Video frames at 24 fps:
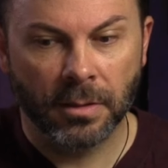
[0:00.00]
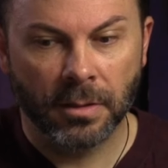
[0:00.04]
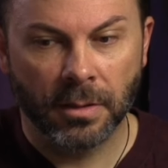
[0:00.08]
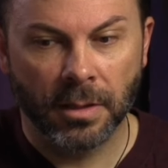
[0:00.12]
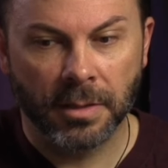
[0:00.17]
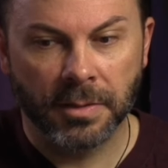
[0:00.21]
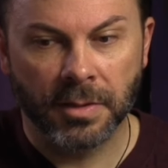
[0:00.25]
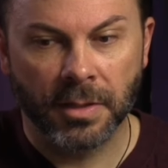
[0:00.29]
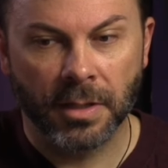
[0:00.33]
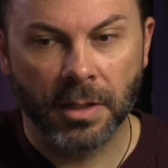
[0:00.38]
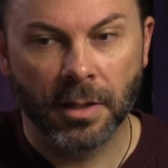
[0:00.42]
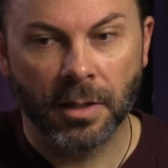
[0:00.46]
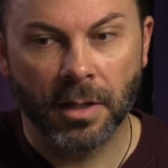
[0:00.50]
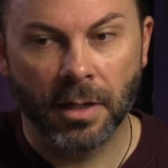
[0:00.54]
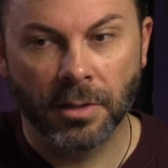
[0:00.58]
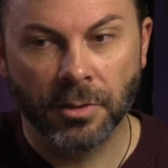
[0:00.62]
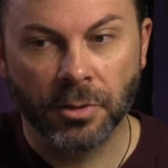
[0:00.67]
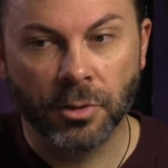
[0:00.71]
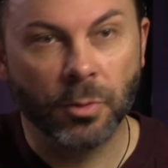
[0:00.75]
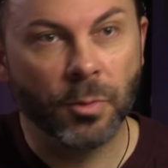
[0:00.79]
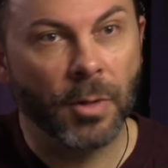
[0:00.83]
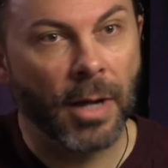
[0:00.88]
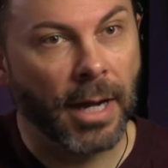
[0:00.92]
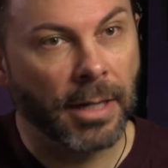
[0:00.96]
let's say, a
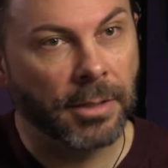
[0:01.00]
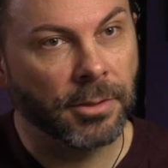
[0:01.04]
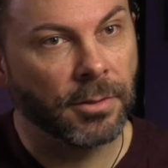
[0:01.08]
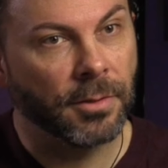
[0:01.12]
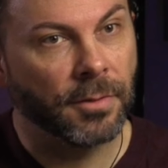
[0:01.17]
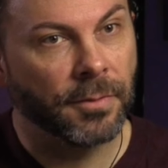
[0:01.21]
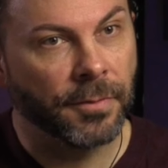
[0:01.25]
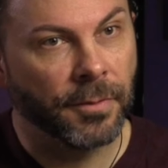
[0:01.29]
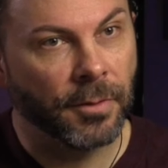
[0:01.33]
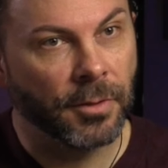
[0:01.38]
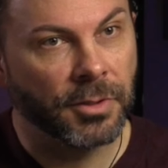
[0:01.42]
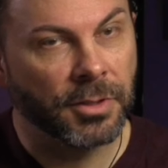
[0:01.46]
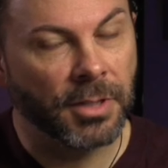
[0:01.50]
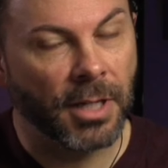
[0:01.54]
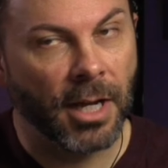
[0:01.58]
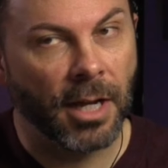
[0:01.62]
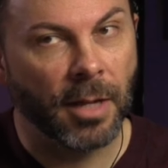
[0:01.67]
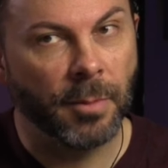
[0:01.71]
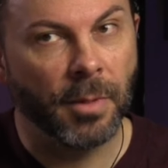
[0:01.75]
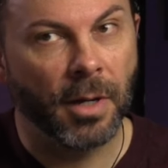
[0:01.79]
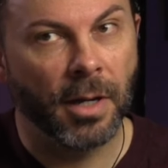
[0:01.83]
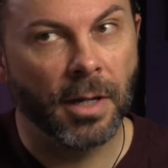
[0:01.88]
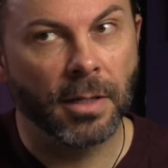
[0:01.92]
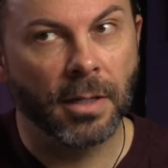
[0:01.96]
new actor, first
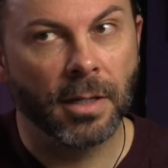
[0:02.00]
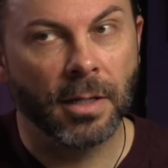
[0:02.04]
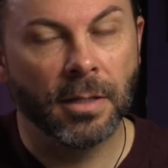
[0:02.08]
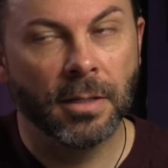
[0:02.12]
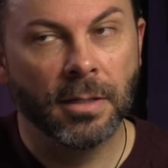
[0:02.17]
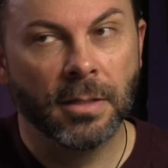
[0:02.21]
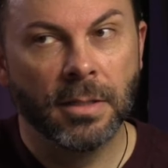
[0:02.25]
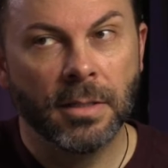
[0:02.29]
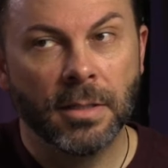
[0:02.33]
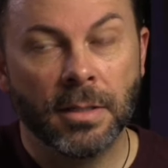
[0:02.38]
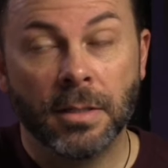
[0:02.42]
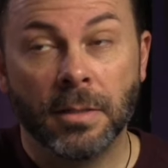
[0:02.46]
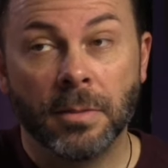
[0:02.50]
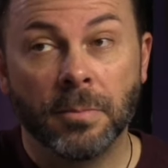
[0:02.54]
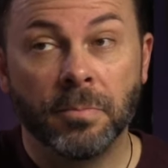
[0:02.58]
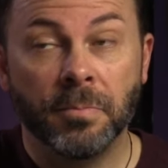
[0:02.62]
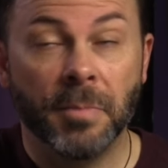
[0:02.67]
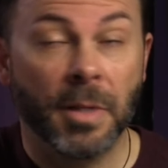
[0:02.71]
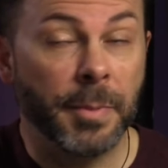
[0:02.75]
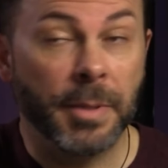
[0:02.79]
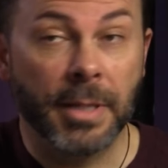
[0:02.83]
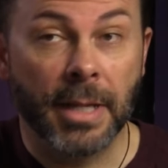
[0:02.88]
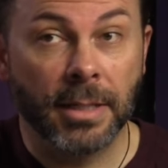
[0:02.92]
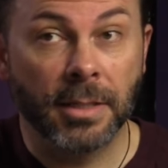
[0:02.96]
time on a
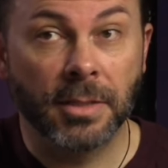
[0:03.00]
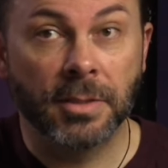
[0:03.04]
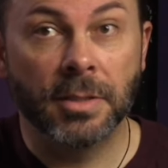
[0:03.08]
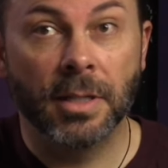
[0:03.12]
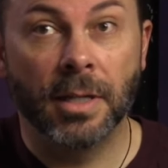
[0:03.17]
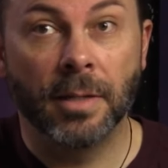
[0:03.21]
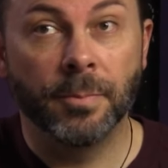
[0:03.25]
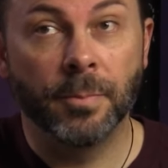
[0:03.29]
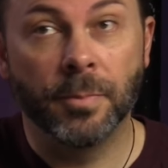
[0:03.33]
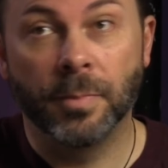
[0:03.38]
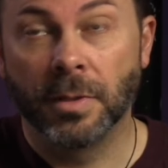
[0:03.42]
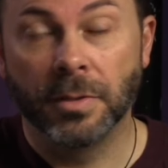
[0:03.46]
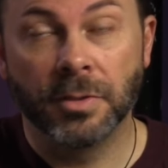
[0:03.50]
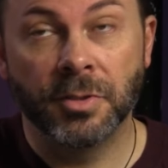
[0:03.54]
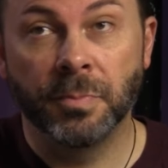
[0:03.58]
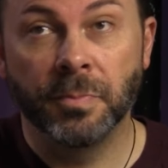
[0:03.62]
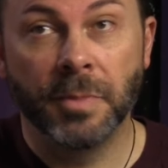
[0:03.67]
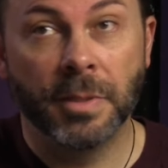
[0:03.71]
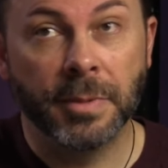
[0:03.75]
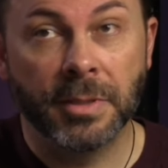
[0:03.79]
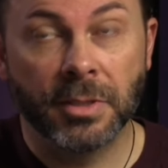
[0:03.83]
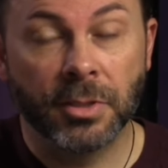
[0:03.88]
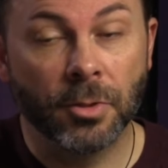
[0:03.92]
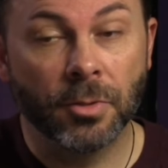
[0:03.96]
maybe any set, but
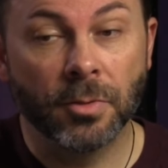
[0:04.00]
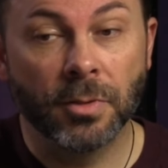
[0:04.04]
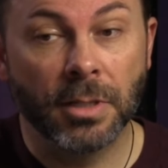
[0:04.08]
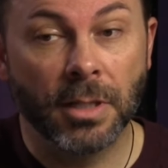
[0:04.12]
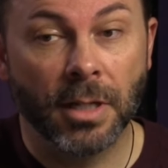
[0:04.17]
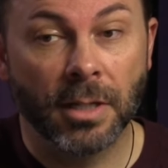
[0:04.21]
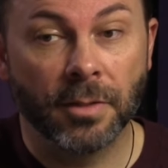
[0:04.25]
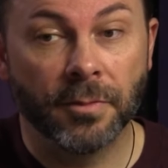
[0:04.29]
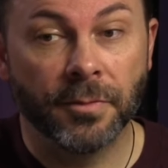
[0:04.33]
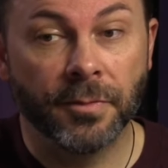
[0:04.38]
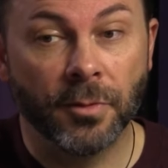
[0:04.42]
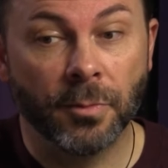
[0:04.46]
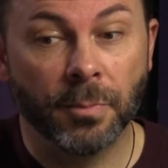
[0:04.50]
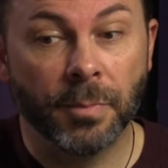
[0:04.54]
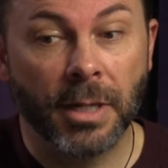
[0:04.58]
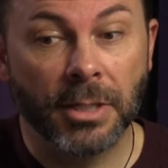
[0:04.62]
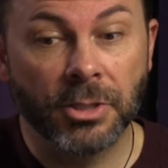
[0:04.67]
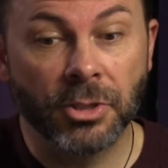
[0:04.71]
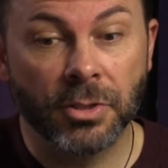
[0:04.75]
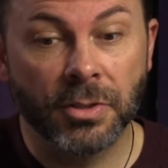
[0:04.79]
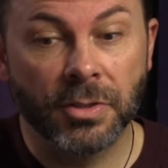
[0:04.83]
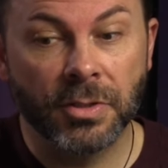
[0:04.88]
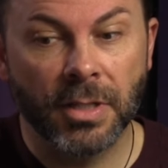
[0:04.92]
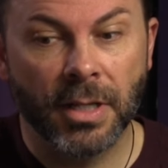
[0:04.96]
maybe certainly on a full
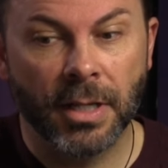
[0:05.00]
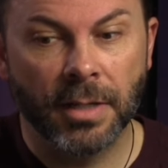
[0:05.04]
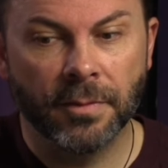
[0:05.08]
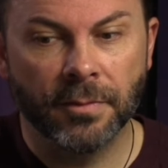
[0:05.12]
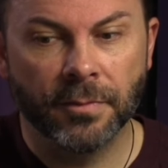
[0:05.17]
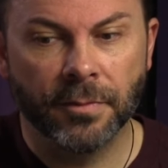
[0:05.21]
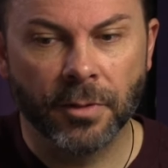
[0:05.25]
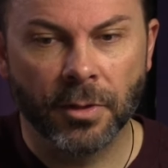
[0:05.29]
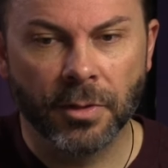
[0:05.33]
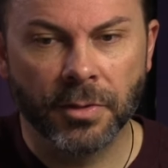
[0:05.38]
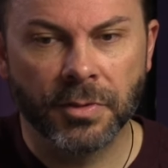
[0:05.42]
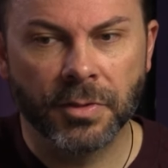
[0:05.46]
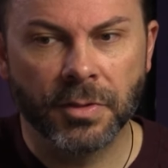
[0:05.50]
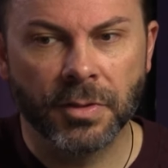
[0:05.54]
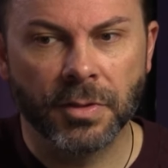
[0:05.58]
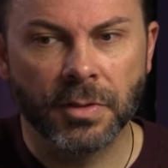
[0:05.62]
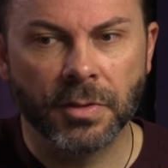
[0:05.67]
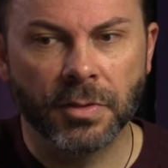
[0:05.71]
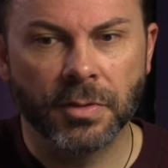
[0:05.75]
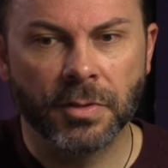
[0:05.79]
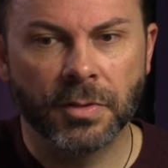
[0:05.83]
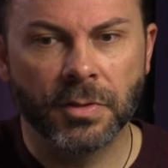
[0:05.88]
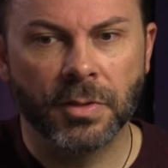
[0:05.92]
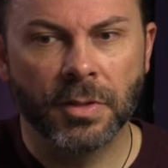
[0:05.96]
budget set,
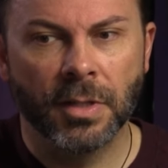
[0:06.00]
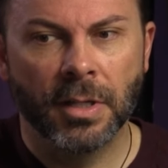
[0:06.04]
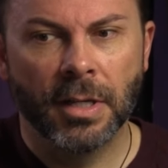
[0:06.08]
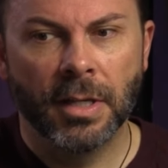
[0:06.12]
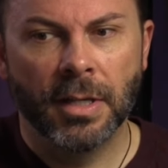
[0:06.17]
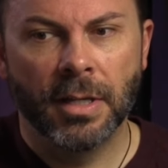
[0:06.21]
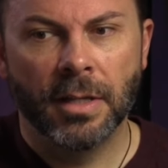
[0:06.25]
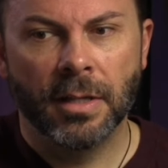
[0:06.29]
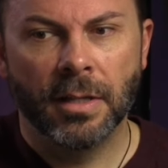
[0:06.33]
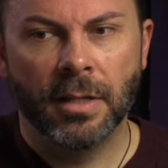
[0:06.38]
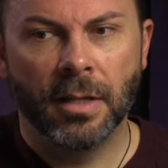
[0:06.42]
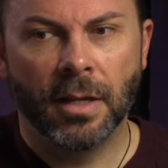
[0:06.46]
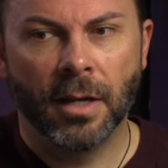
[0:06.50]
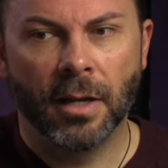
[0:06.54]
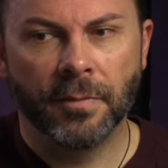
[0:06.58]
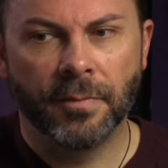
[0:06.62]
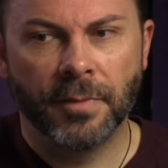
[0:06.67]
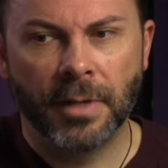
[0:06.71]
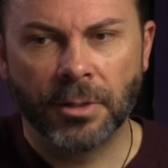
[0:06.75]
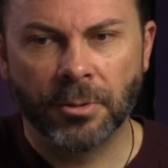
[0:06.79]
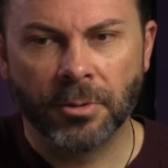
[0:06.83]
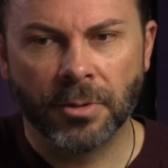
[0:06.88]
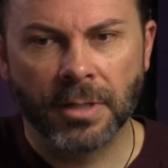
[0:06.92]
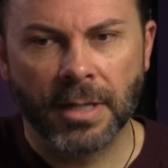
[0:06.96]
versus a
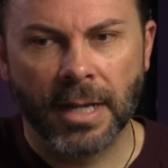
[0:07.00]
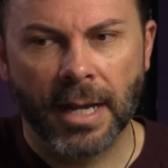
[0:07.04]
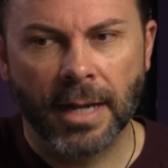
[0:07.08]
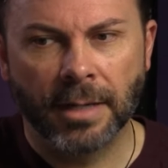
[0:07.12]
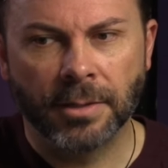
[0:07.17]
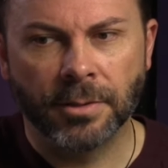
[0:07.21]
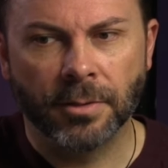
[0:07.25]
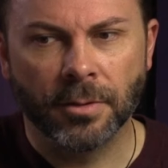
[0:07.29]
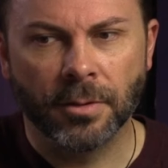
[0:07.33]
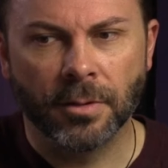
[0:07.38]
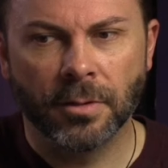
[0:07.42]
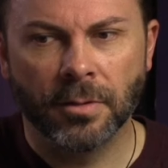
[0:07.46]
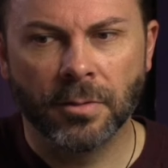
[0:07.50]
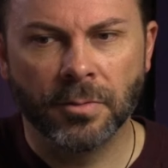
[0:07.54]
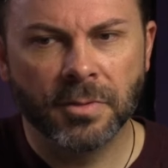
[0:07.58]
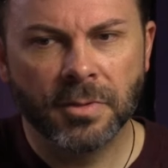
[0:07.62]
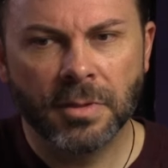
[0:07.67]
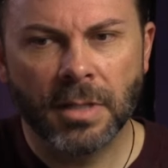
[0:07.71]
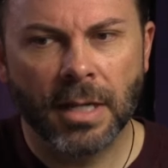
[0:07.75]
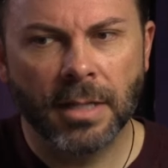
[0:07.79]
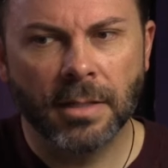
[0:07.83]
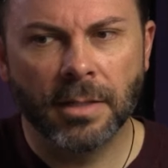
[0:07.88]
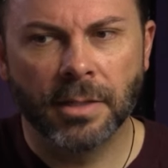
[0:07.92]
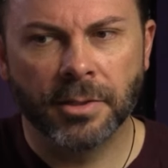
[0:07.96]
veteran actor who's
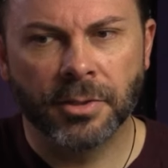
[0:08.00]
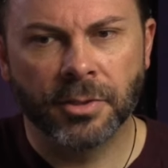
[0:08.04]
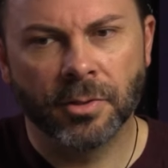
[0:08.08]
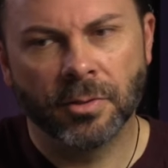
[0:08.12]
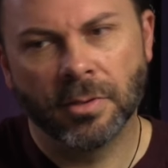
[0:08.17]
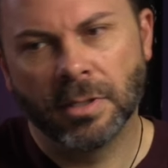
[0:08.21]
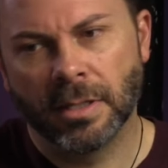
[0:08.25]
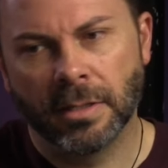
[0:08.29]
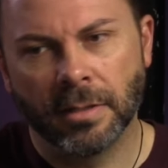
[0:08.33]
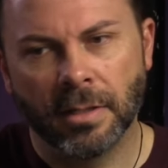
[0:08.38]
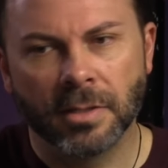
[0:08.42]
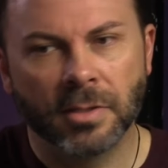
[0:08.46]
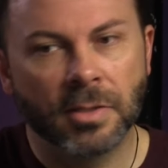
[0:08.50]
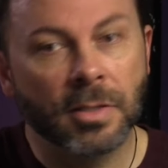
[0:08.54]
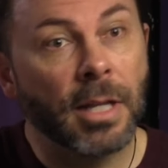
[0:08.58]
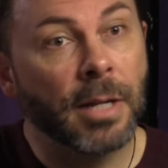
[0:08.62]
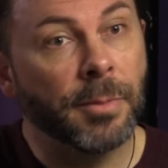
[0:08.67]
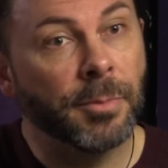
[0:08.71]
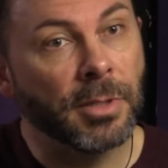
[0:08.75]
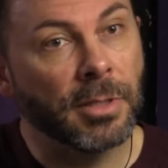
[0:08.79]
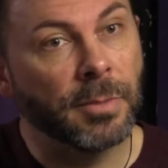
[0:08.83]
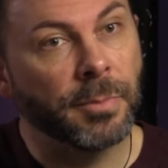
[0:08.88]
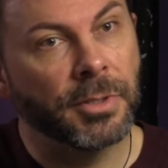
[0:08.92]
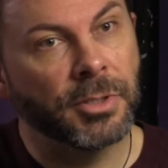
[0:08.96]
not necessarily a
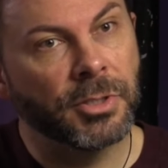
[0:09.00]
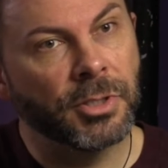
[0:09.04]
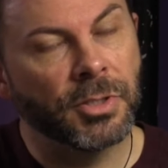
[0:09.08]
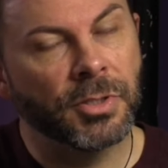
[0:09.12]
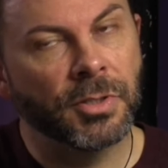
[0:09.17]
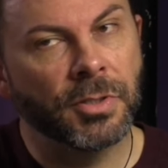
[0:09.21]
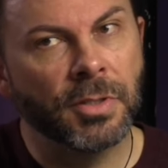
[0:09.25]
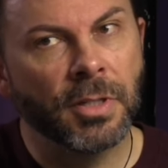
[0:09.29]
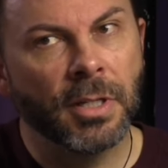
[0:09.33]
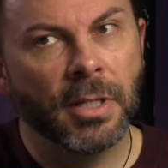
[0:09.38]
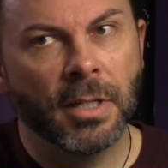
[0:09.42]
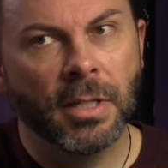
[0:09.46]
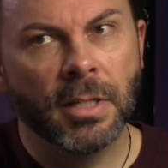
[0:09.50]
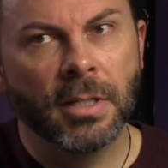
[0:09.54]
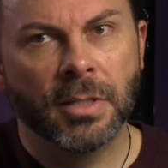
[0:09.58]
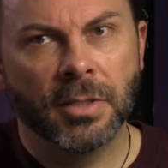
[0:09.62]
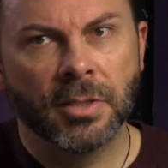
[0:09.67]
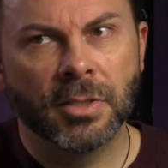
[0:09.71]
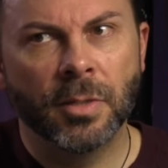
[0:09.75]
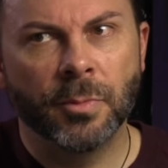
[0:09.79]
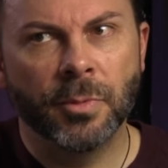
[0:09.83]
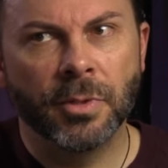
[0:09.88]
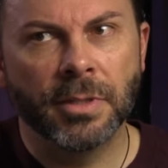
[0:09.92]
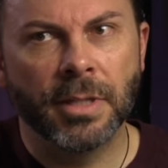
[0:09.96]
celebrity, but just
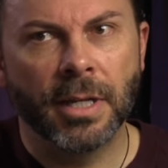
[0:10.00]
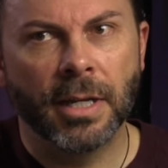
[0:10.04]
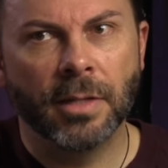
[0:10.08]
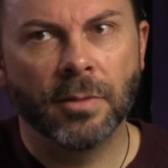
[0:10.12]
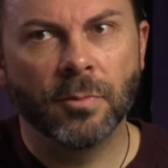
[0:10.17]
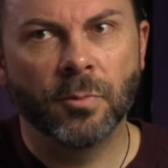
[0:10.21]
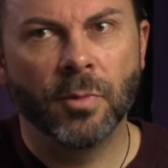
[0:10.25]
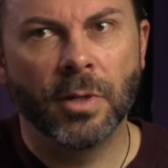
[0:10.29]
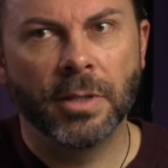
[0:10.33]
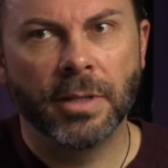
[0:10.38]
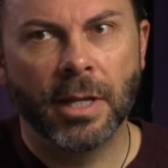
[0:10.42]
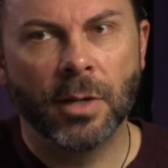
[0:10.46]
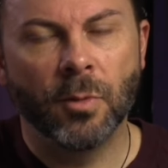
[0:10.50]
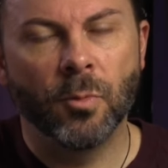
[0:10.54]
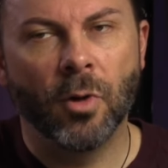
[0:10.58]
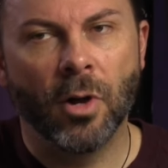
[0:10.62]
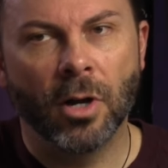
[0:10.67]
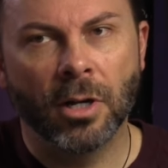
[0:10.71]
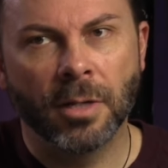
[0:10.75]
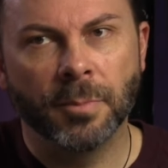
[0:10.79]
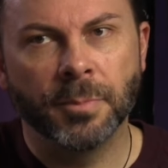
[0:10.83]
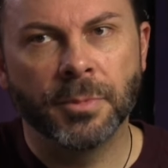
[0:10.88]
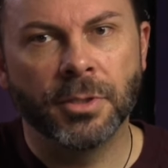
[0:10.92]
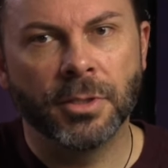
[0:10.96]
someone that when they
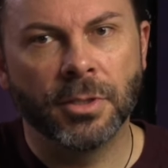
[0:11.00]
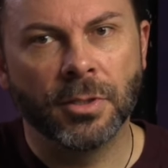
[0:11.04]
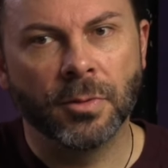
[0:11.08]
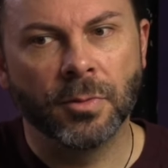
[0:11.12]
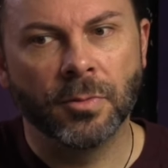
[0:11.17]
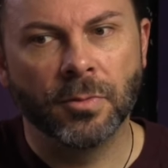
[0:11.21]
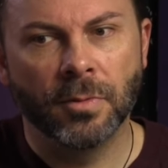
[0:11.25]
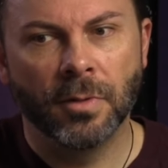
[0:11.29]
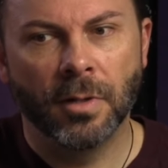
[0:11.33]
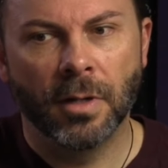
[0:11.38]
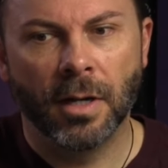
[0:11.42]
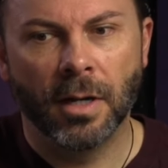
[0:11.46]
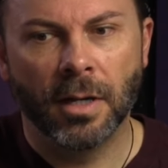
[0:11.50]
walk up to you